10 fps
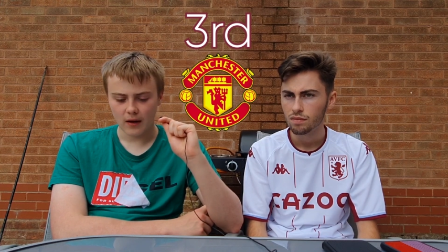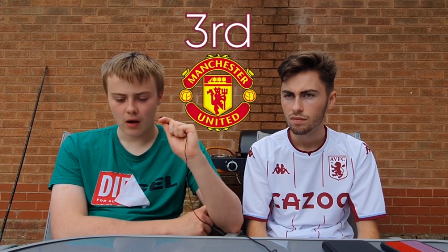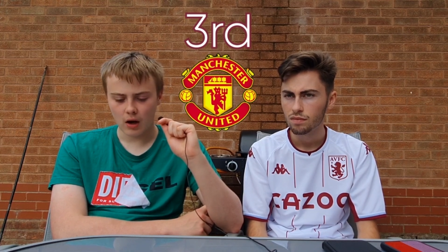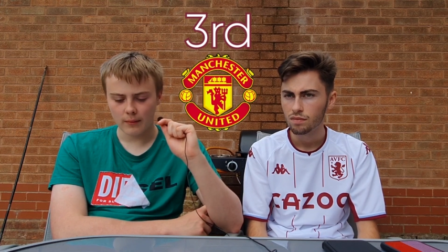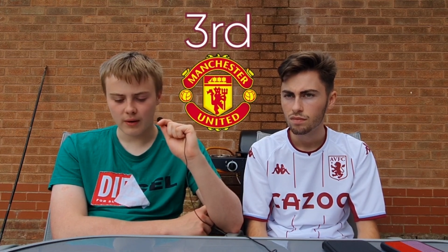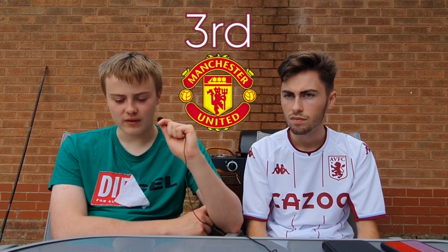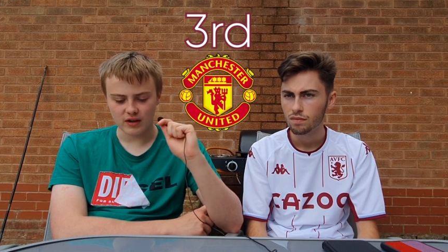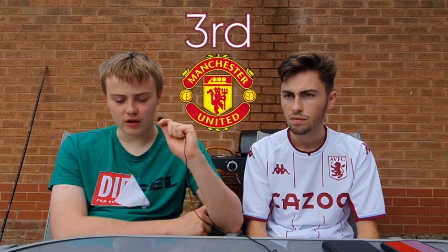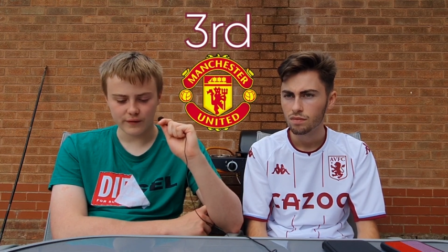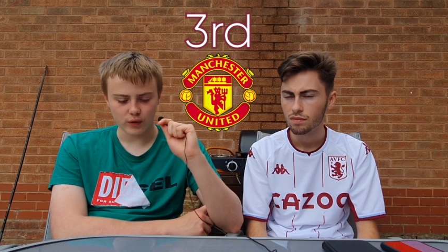Speaker 1: I think they're
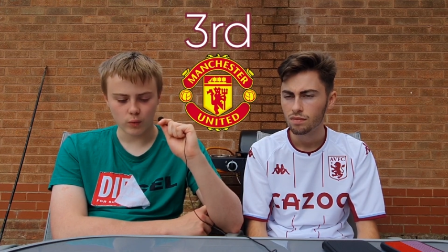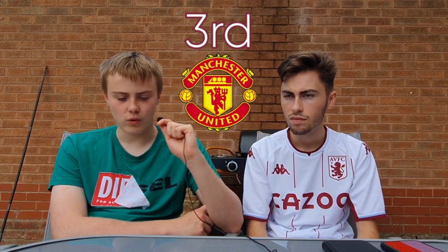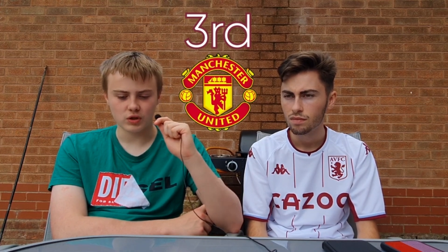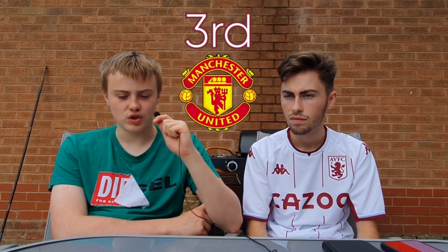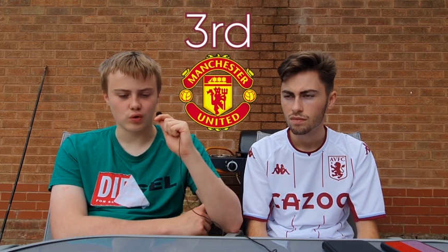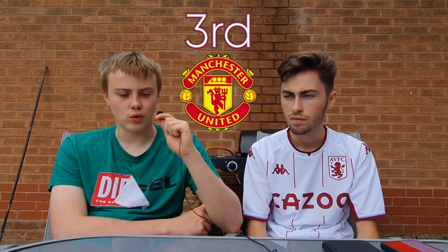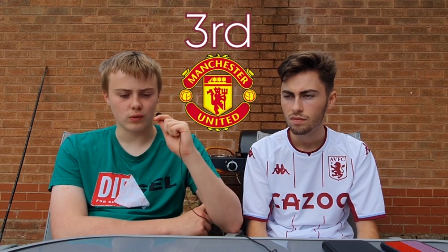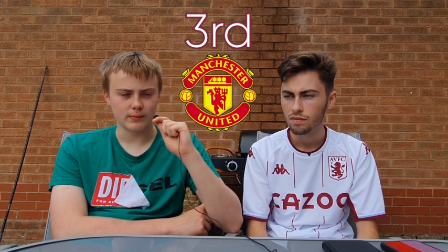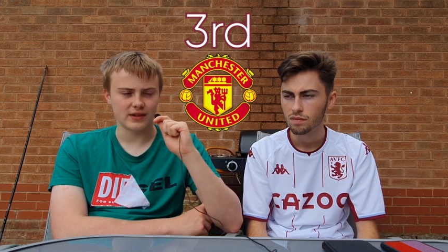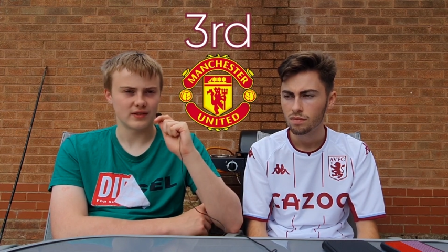going to fall one short
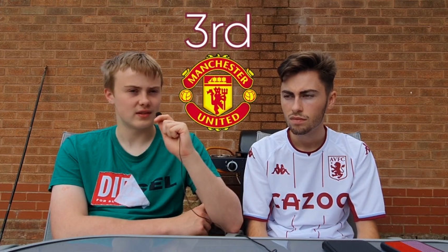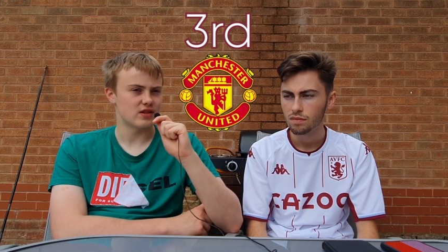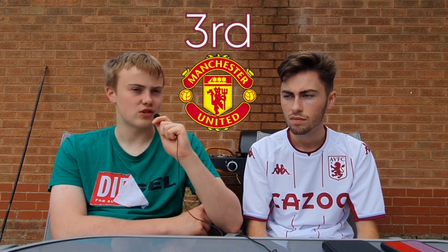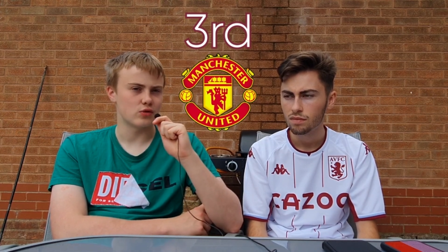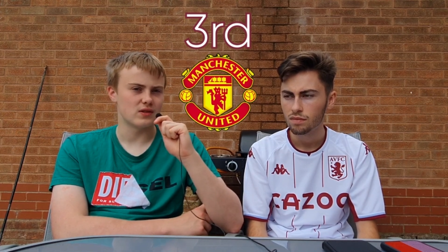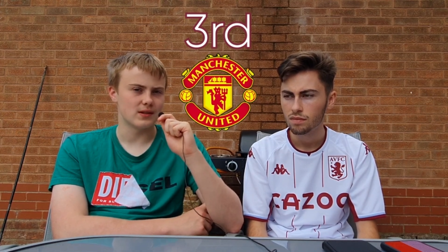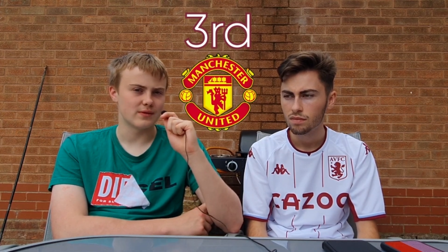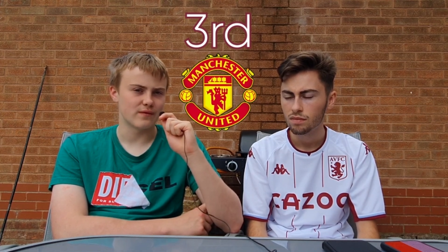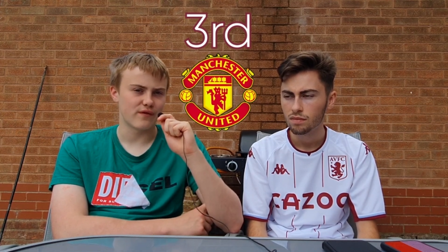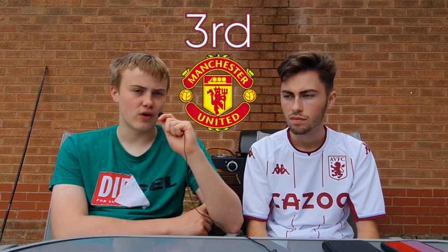because of the two teams
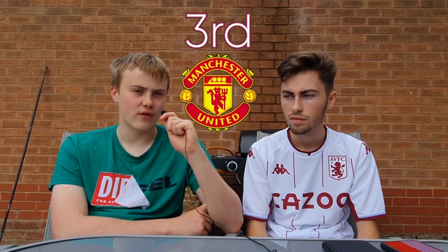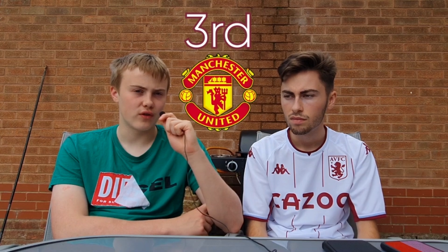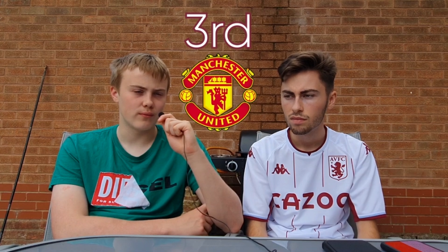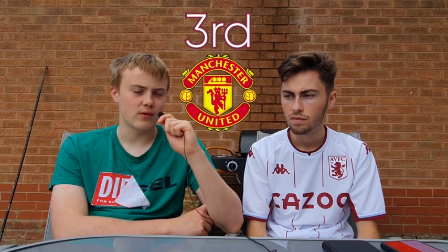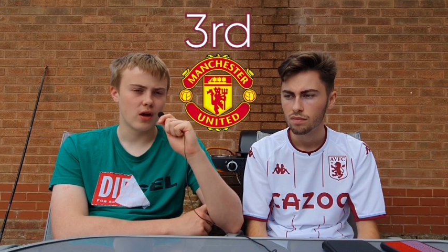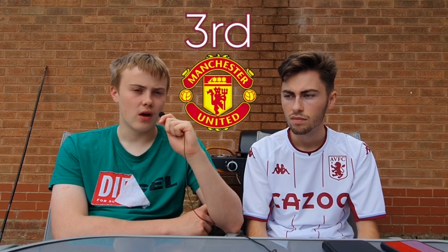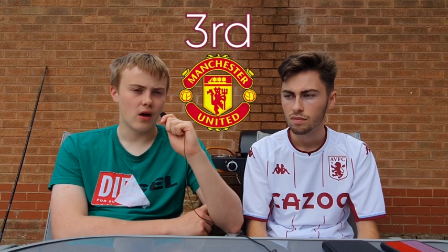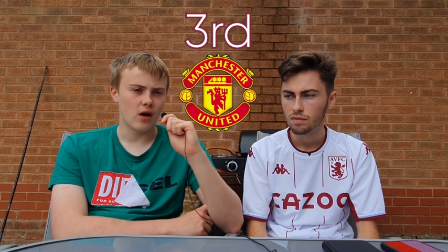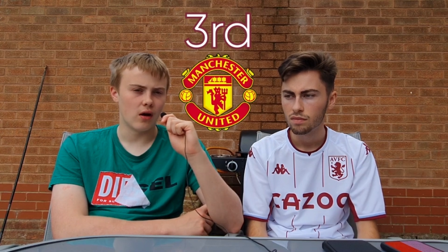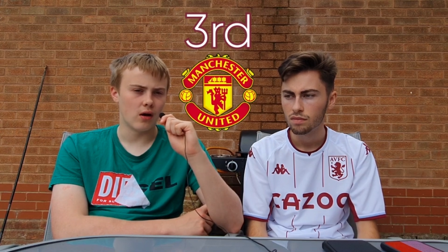in front of them.
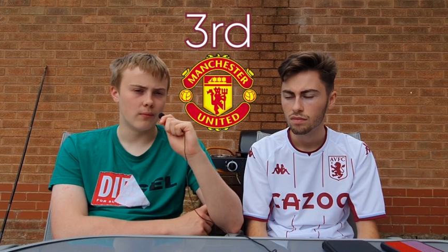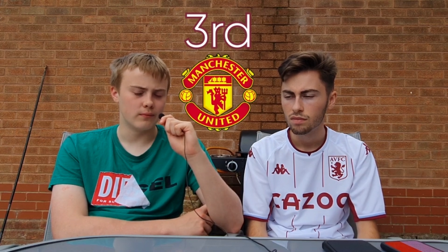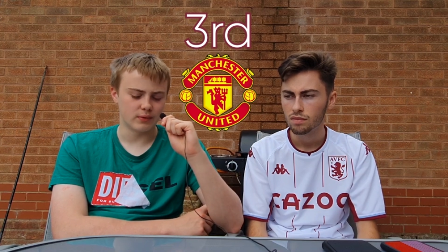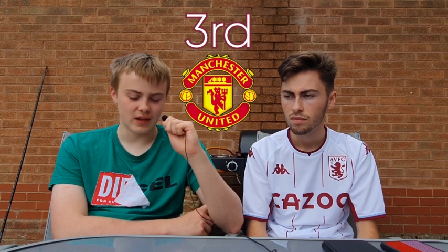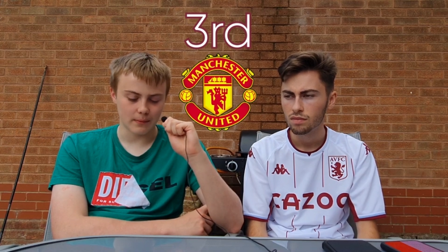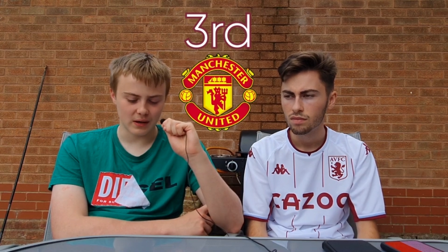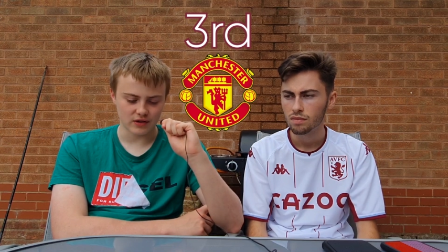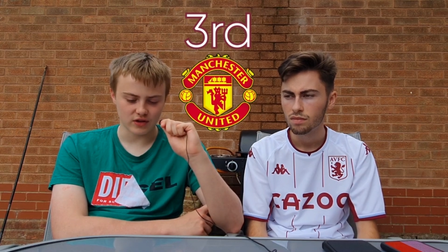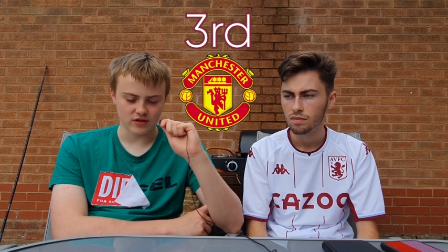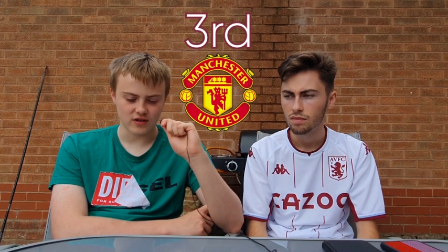But yeah,
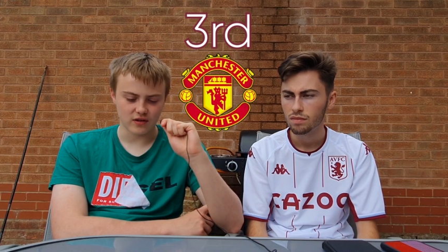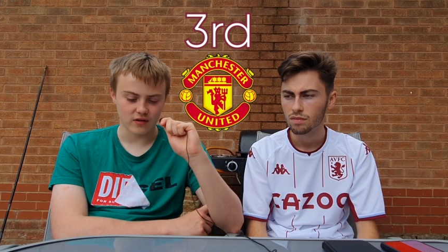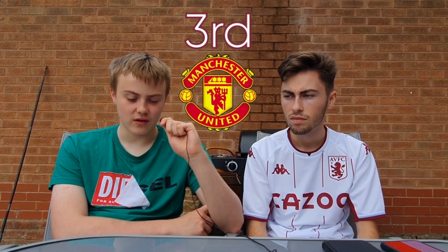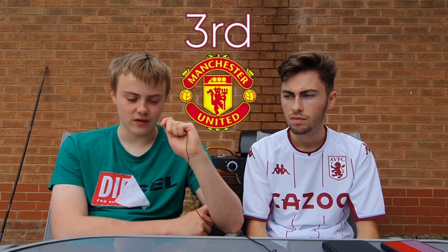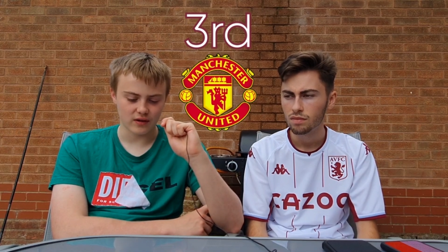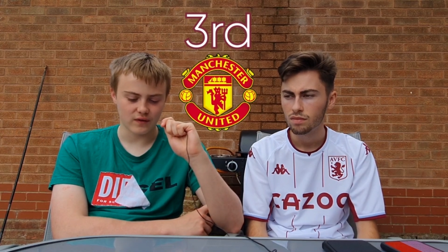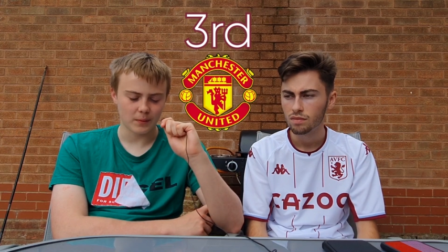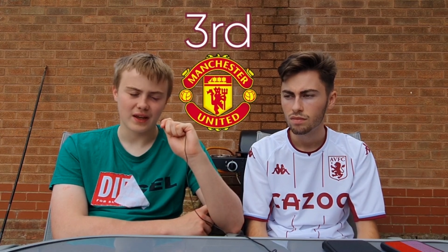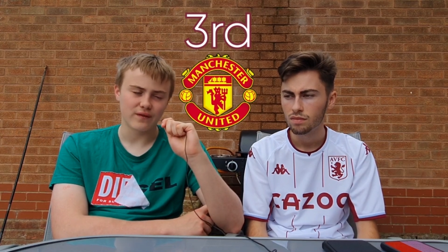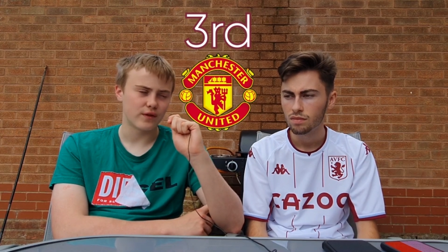Manchester United for
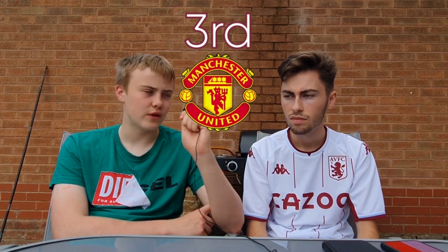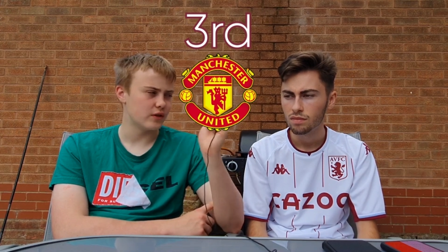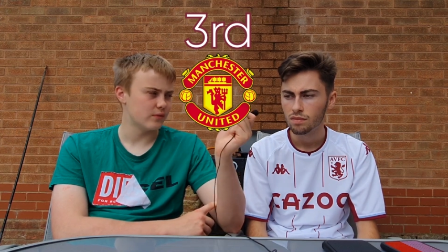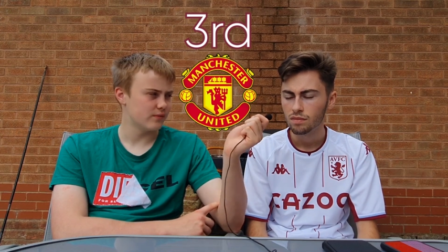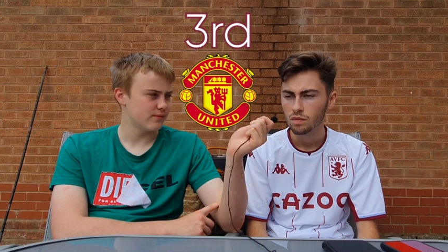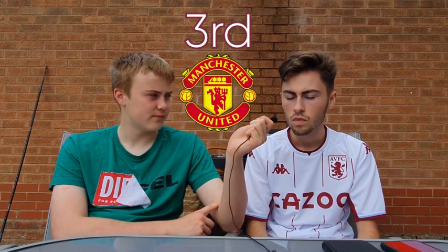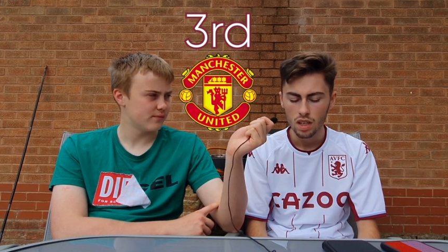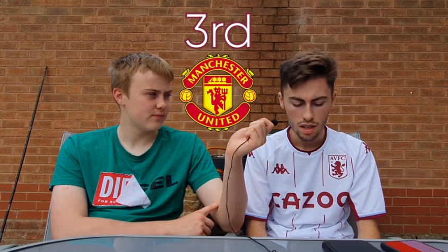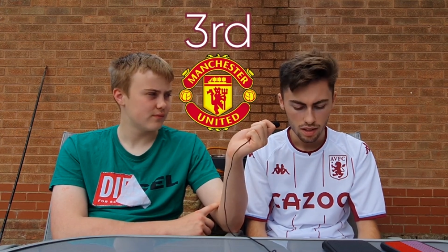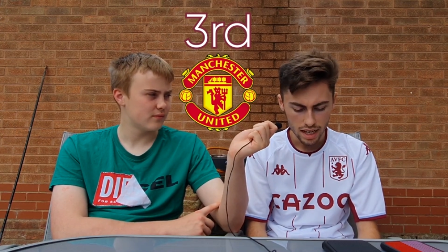me in third.
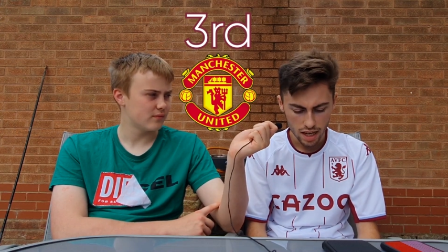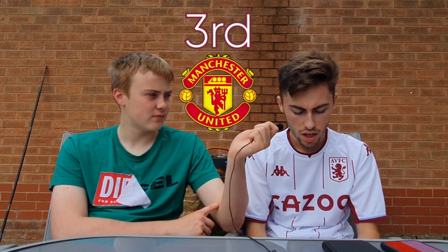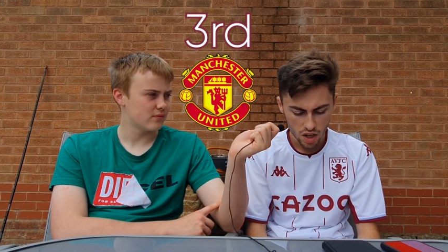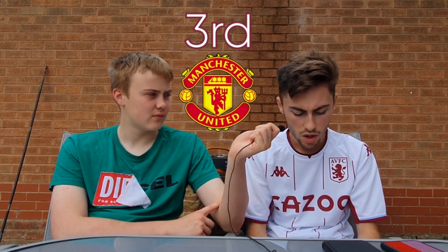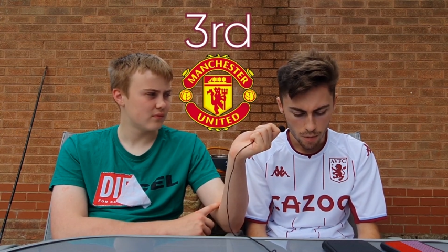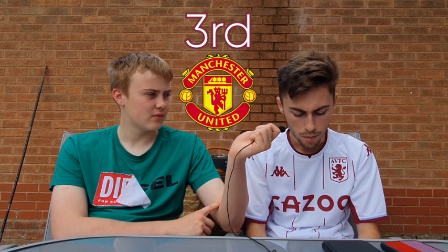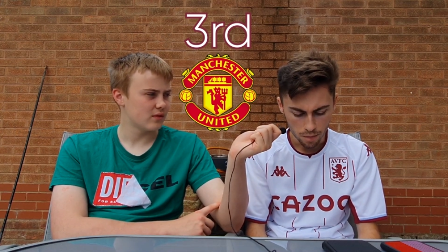Yeah, I